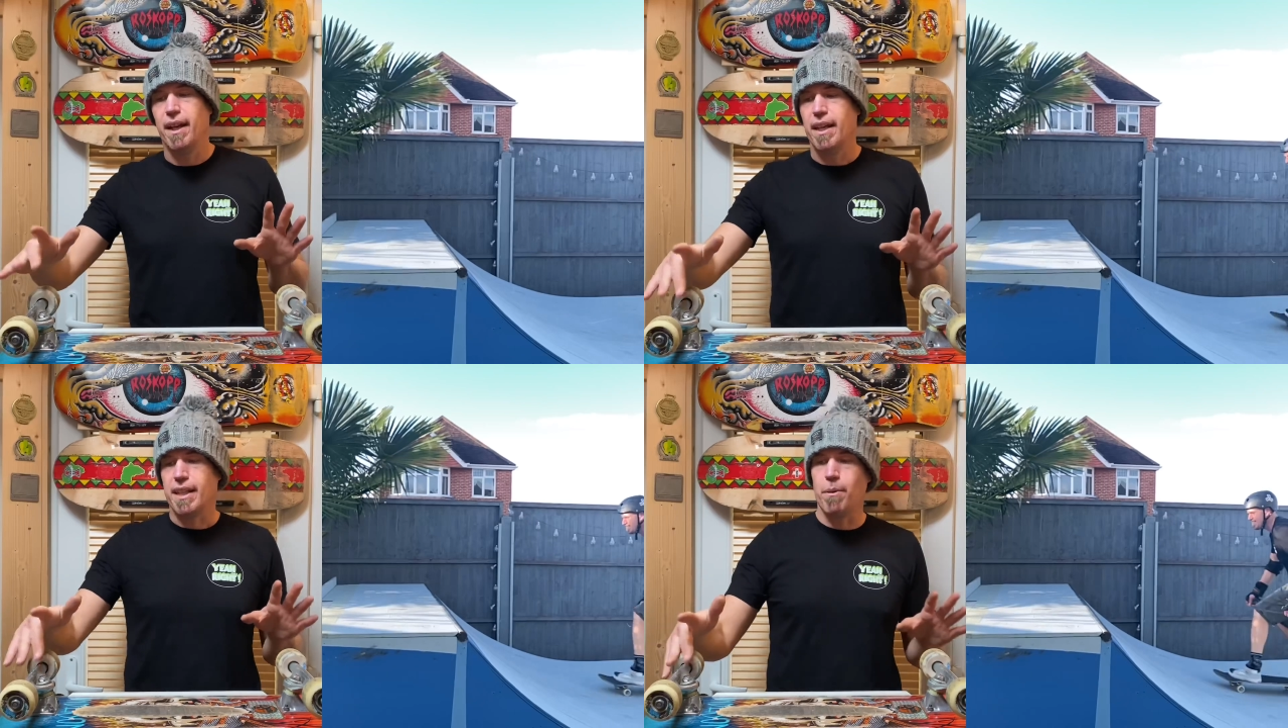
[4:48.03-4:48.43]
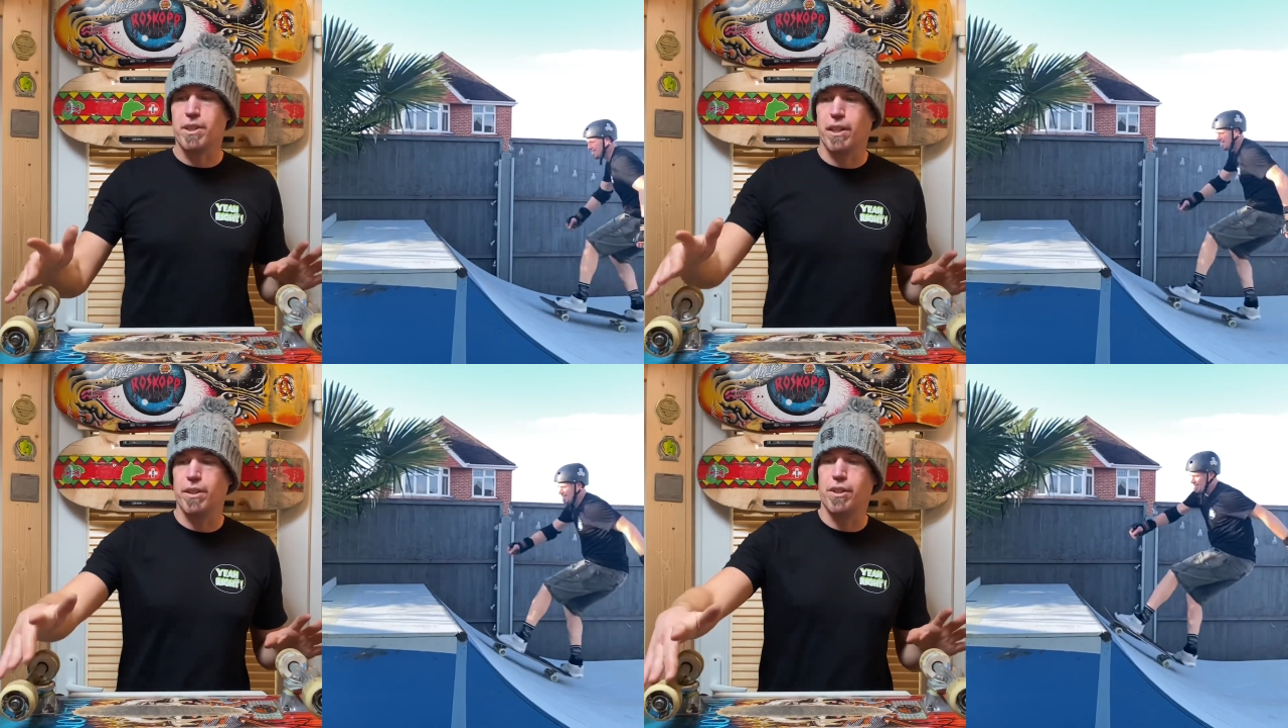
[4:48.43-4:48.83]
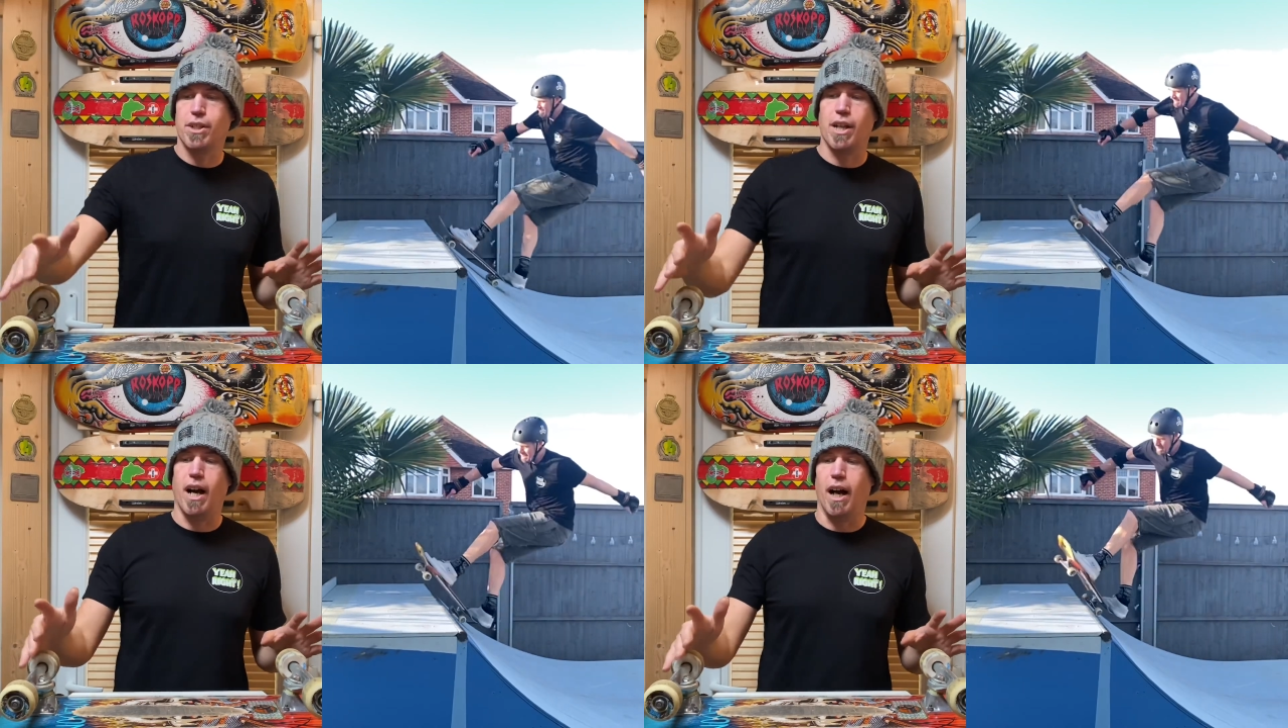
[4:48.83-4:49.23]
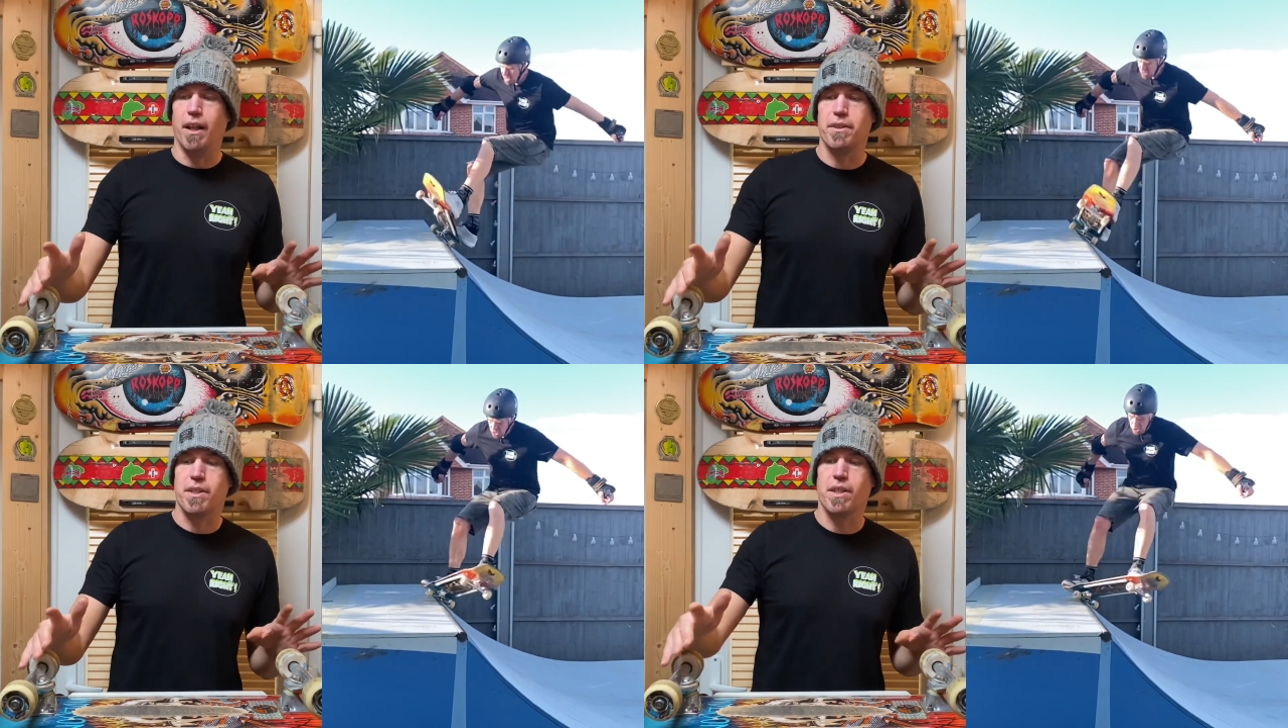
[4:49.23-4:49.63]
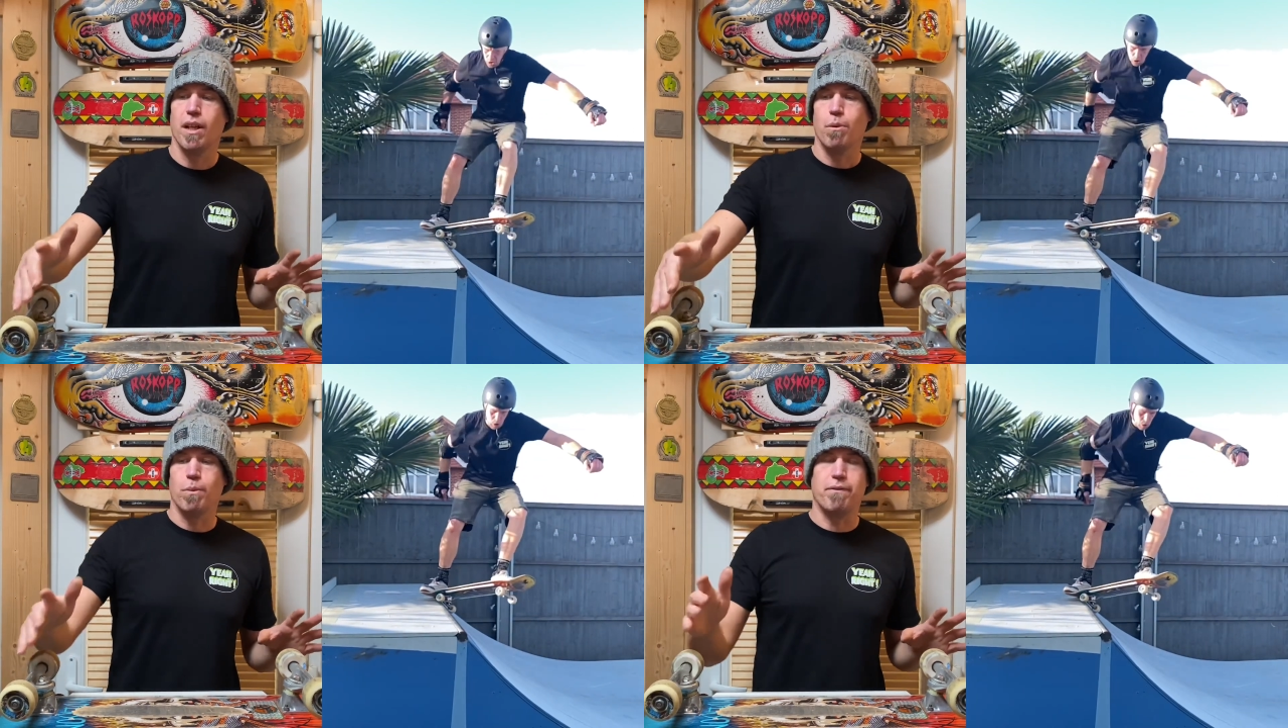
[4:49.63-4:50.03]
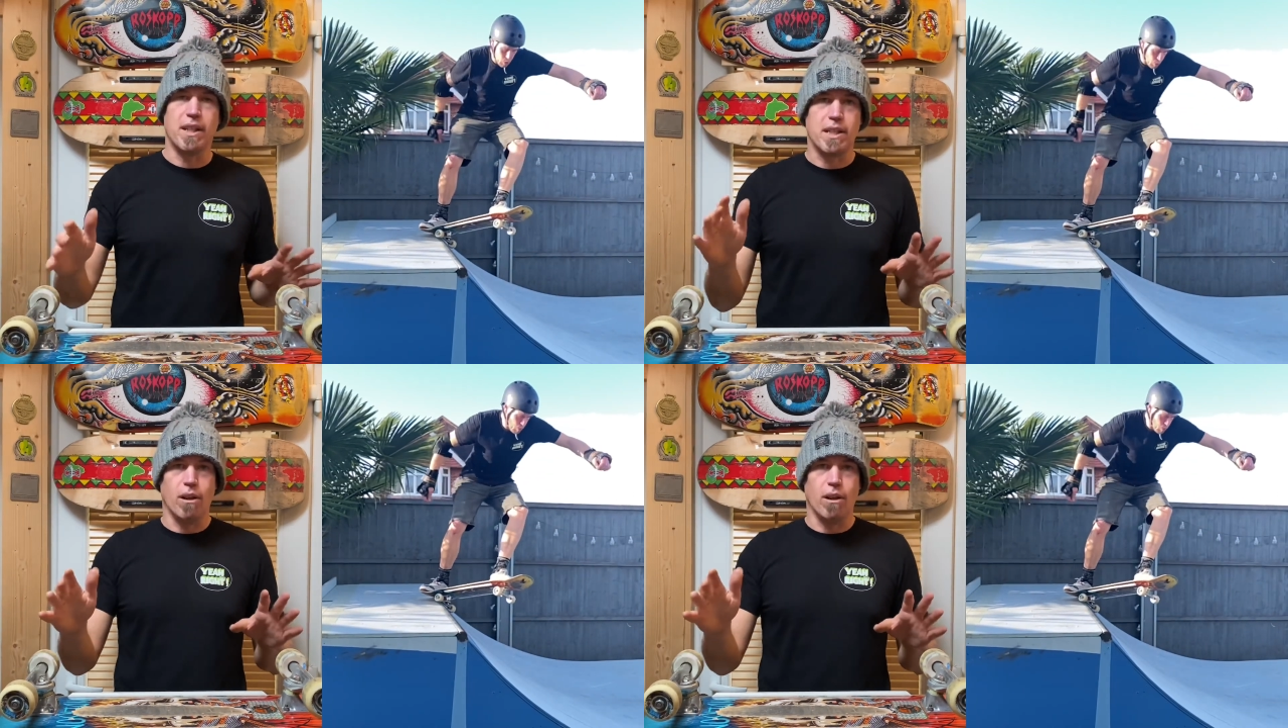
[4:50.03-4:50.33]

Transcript: there was a good chance with this